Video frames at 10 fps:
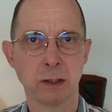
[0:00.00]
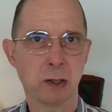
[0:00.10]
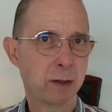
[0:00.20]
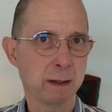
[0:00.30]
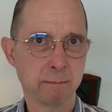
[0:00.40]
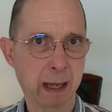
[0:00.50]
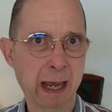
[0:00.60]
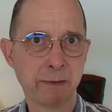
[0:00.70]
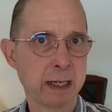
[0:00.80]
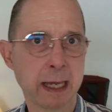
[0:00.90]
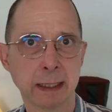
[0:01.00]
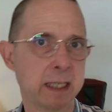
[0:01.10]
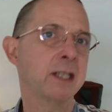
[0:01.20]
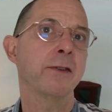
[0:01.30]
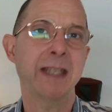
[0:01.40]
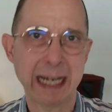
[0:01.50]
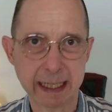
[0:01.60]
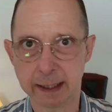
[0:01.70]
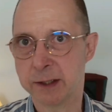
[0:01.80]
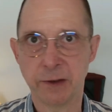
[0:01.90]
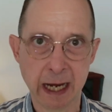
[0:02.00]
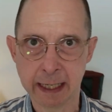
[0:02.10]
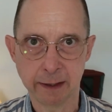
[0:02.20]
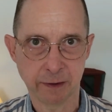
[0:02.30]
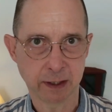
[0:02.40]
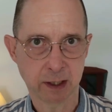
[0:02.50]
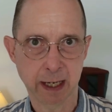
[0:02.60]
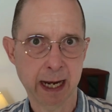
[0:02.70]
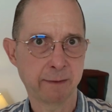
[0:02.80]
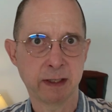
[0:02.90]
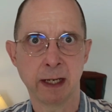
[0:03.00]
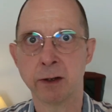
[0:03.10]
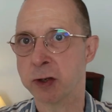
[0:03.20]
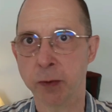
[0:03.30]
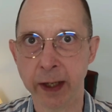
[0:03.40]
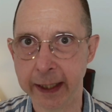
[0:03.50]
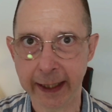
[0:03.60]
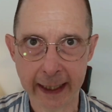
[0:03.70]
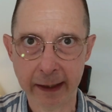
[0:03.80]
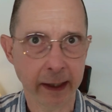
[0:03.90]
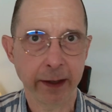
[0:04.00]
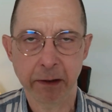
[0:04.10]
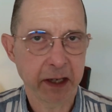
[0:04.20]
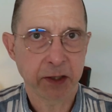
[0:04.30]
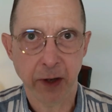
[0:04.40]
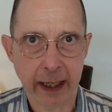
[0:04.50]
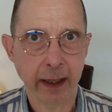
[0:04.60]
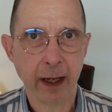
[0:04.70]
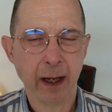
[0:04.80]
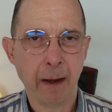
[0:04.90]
So having a list of text is fine. If it's going to have 10 or 20 texts in there, that's great.